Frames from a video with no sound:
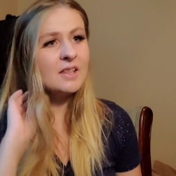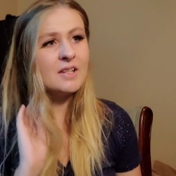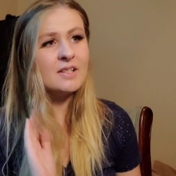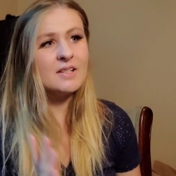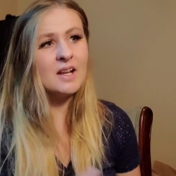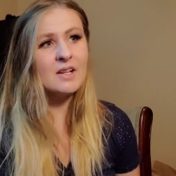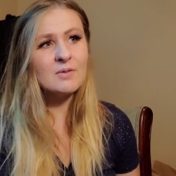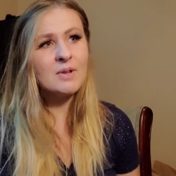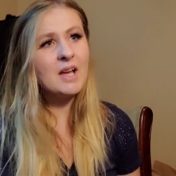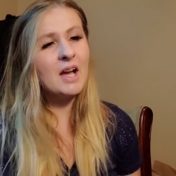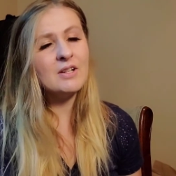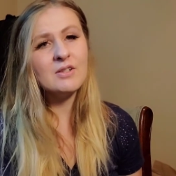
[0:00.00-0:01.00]
this next
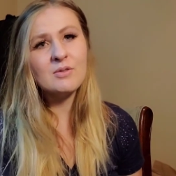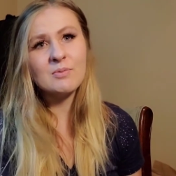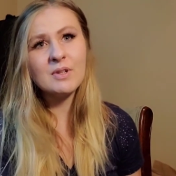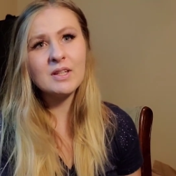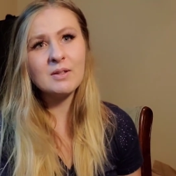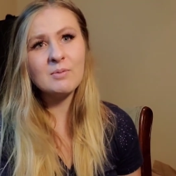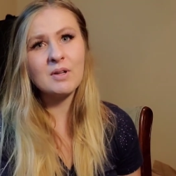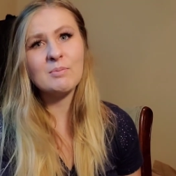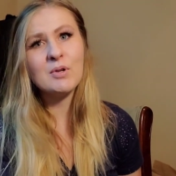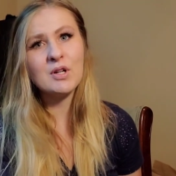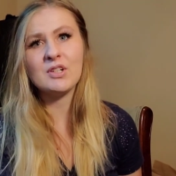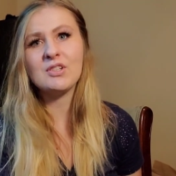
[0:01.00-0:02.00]
week I just really want to
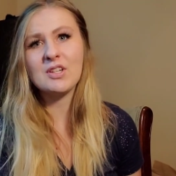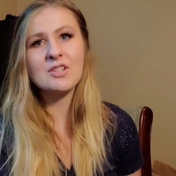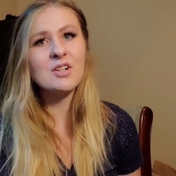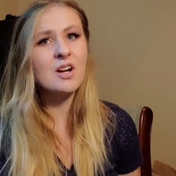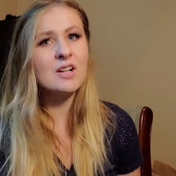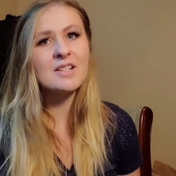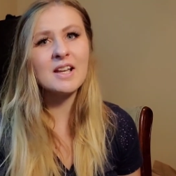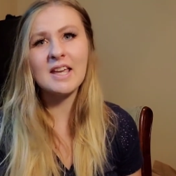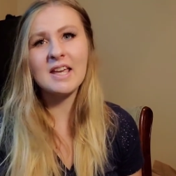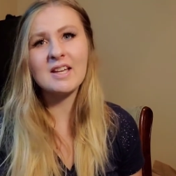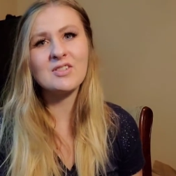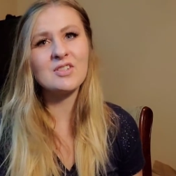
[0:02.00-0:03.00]
push as hard as I
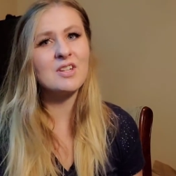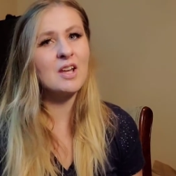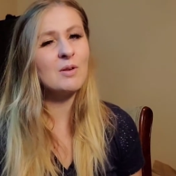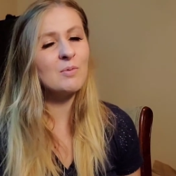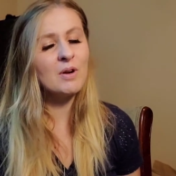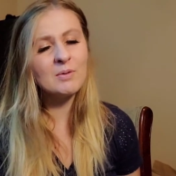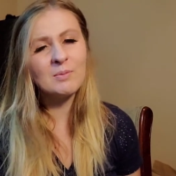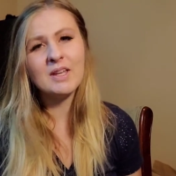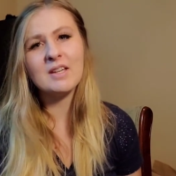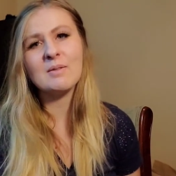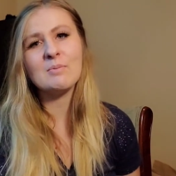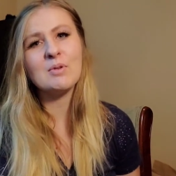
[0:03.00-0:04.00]
can, just take 1
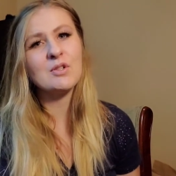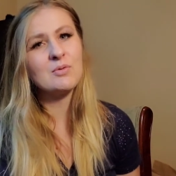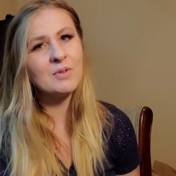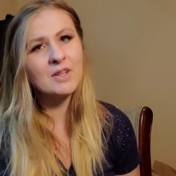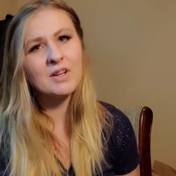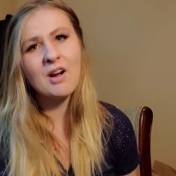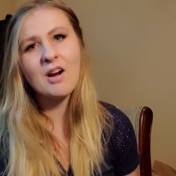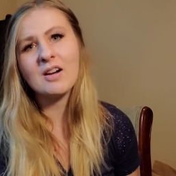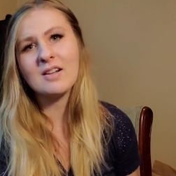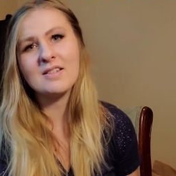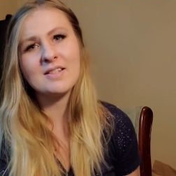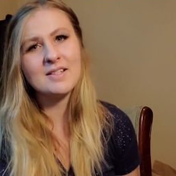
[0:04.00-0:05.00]
week and push really
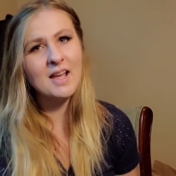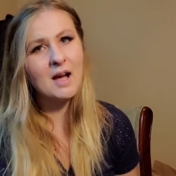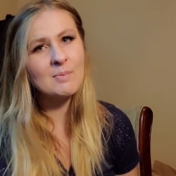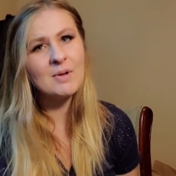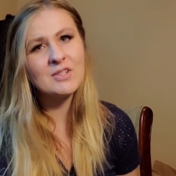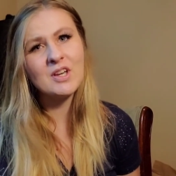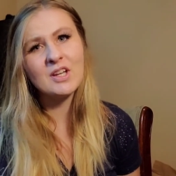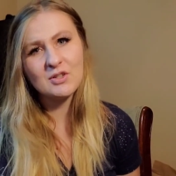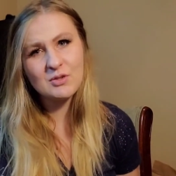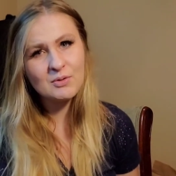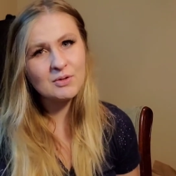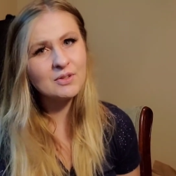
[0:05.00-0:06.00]
hard and see how much I can
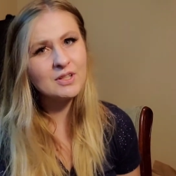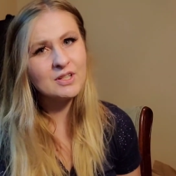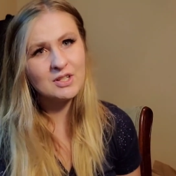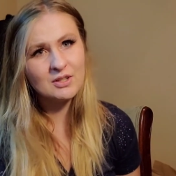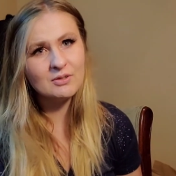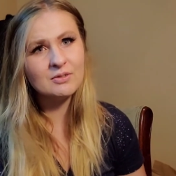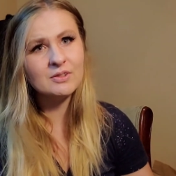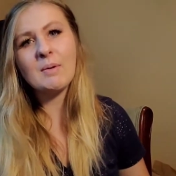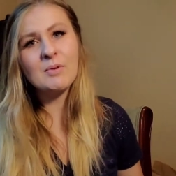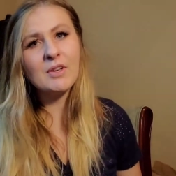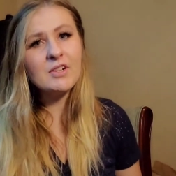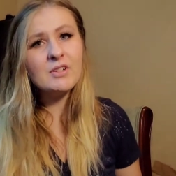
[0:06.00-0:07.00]
truly do. My
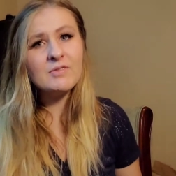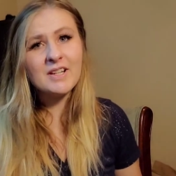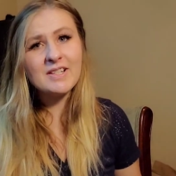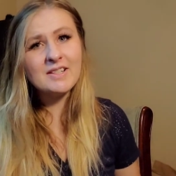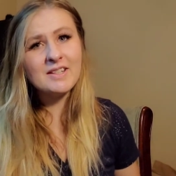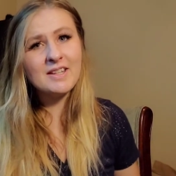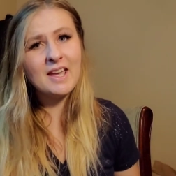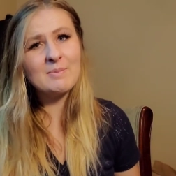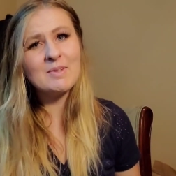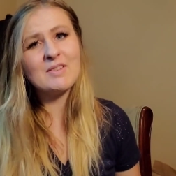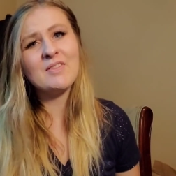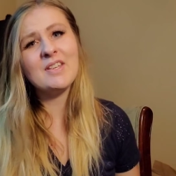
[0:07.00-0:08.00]
brother recently
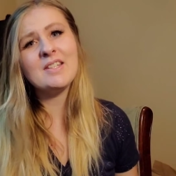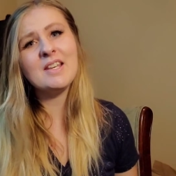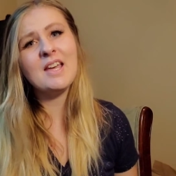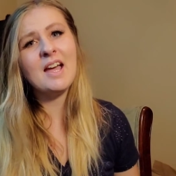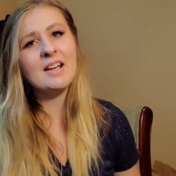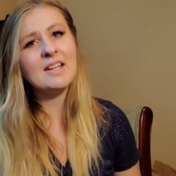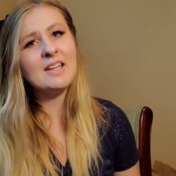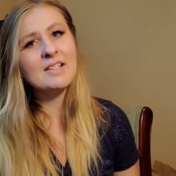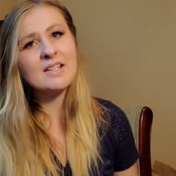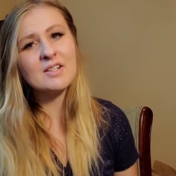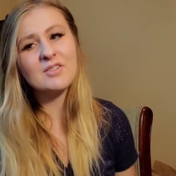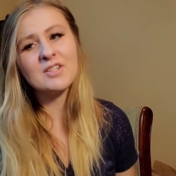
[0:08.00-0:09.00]
came to visit and
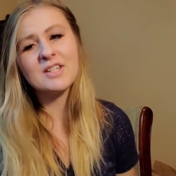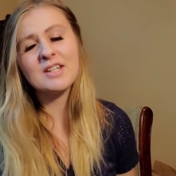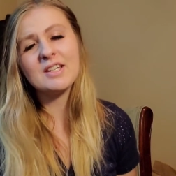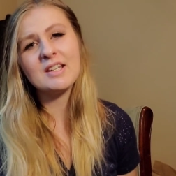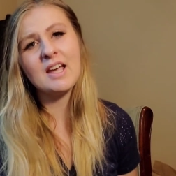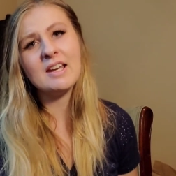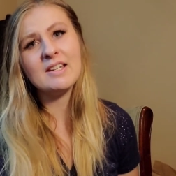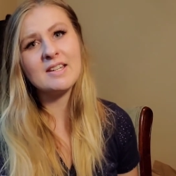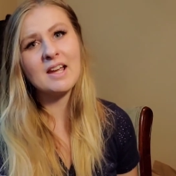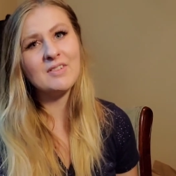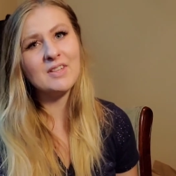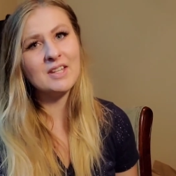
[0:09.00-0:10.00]
he's interested in kind of
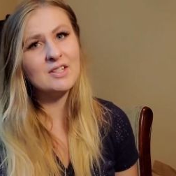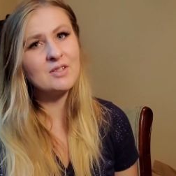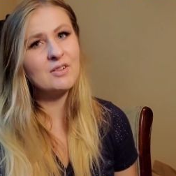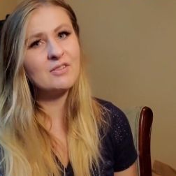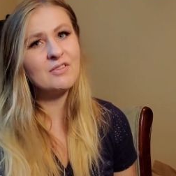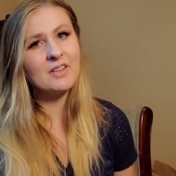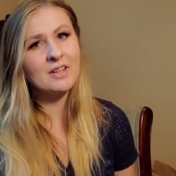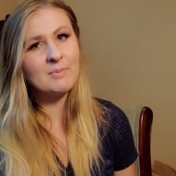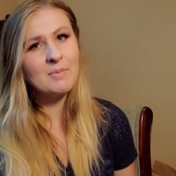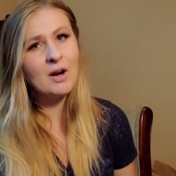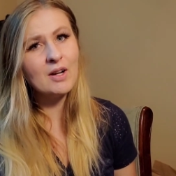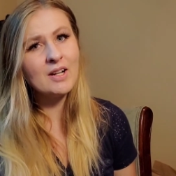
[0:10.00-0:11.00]
diving into affiliate
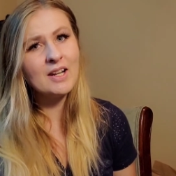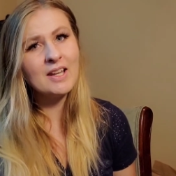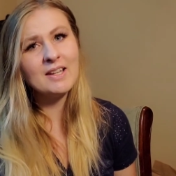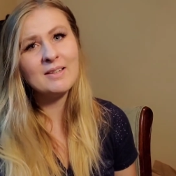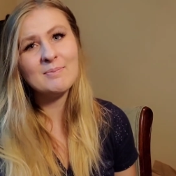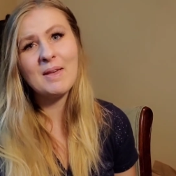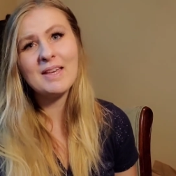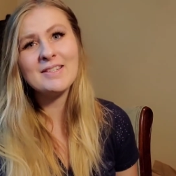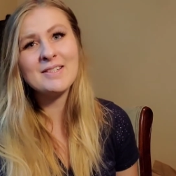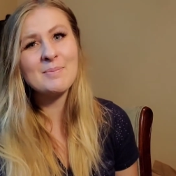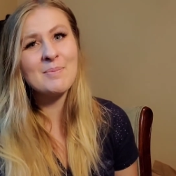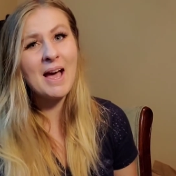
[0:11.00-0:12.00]
marketing, making
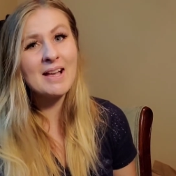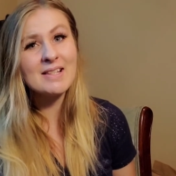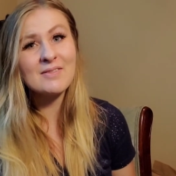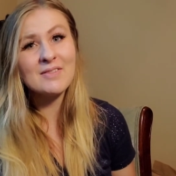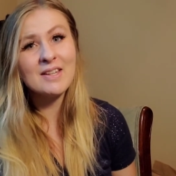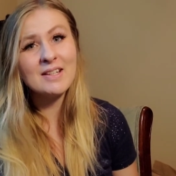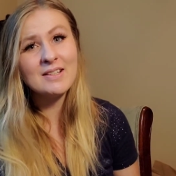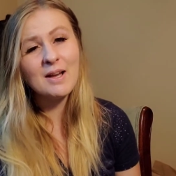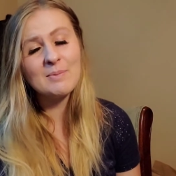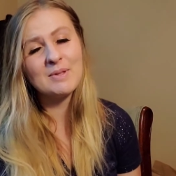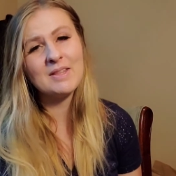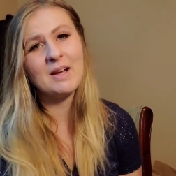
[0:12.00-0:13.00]
some passive income in